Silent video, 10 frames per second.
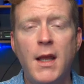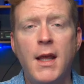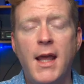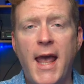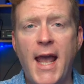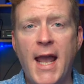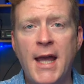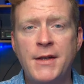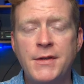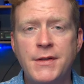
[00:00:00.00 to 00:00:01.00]

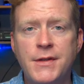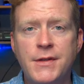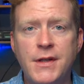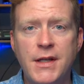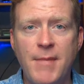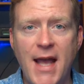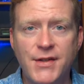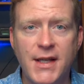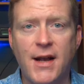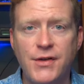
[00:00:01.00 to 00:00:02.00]
And the Madison
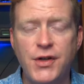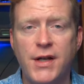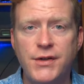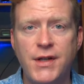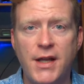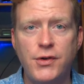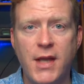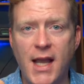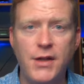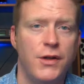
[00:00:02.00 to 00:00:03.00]
County judge said you
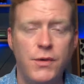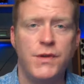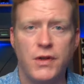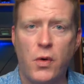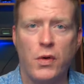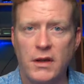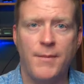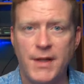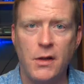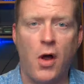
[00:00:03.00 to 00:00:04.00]
can't use the court
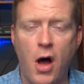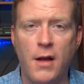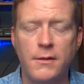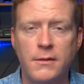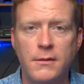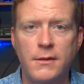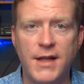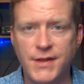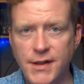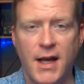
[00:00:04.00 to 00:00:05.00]
limit law. That's
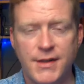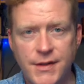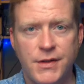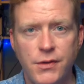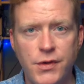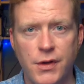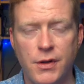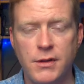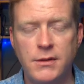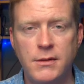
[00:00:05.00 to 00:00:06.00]

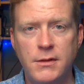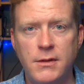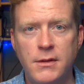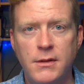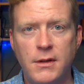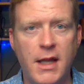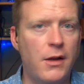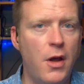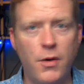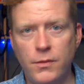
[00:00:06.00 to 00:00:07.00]
unconstitutional, let
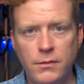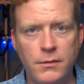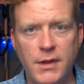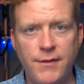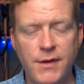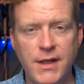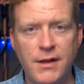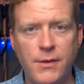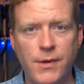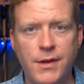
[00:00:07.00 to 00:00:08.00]
alone even
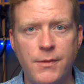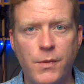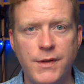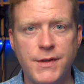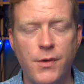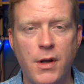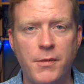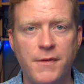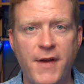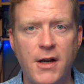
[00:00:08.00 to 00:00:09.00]
dealing with what's going on with
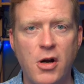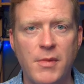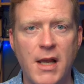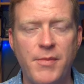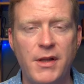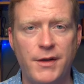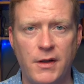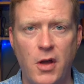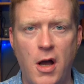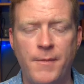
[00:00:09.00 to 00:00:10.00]
the firearm liability
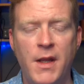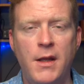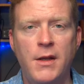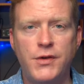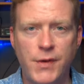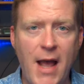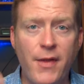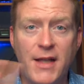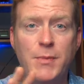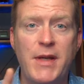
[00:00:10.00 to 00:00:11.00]
law. So now
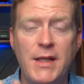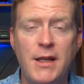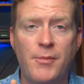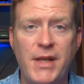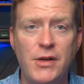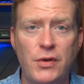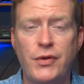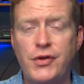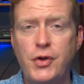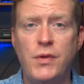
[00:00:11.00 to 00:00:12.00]
that's been appealed
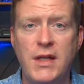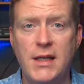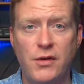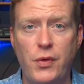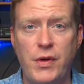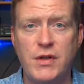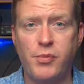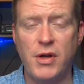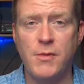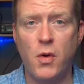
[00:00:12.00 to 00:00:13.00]
to the Illinois
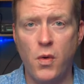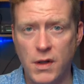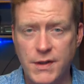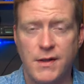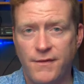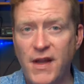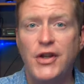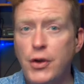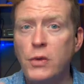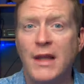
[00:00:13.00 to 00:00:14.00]
Supreme Court, the
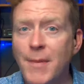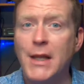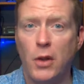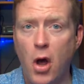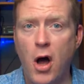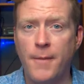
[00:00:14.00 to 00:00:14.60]
venue limit law.